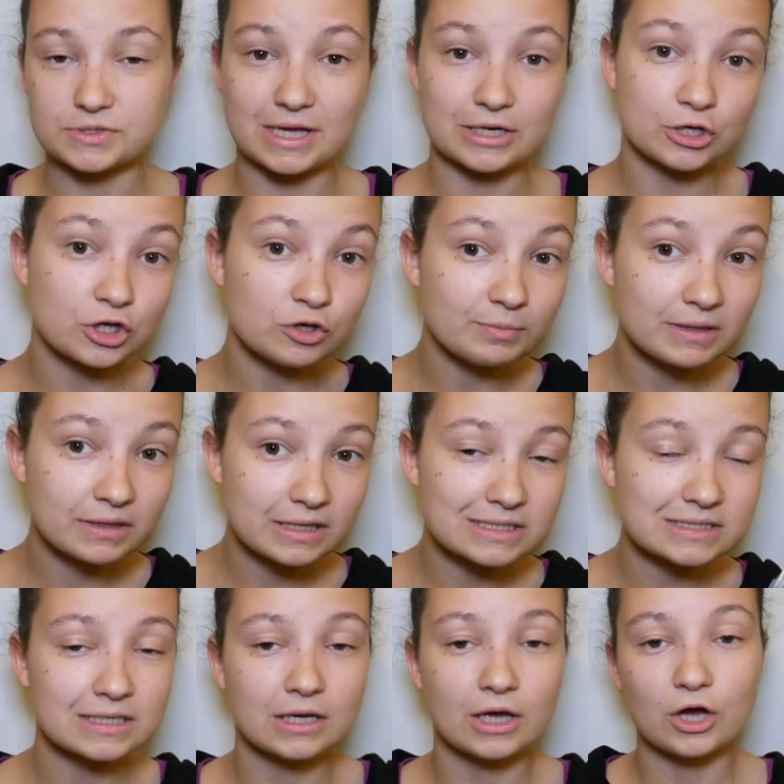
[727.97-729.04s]
So that could have been
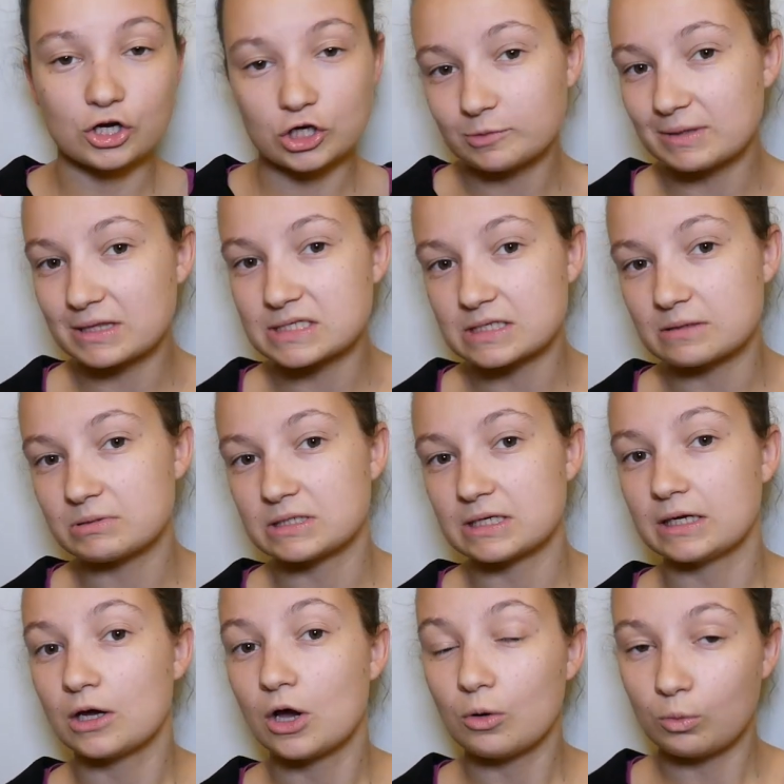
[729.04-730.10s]
this, could have been the
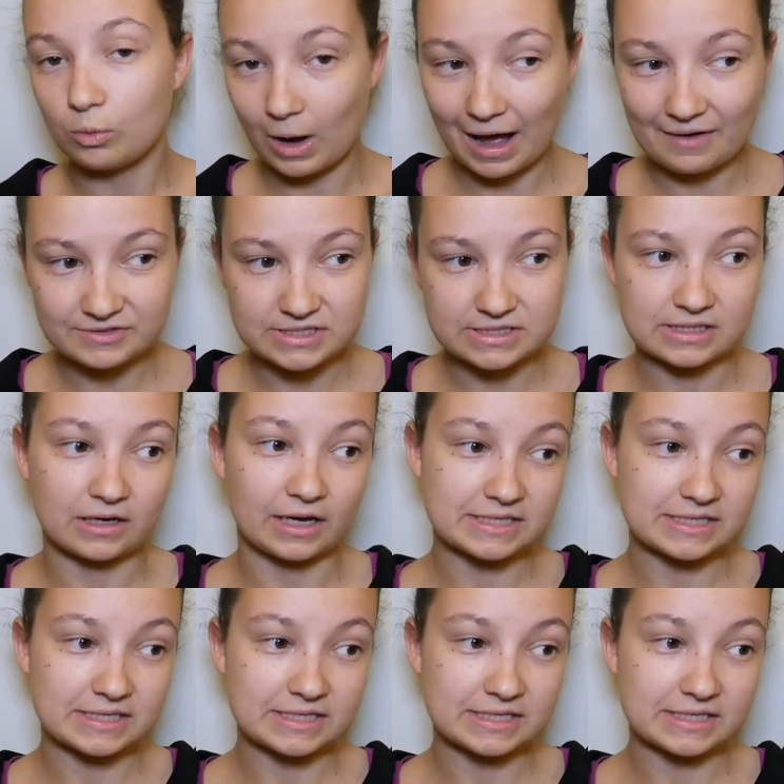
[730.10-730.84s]
CBD, we'll have to see.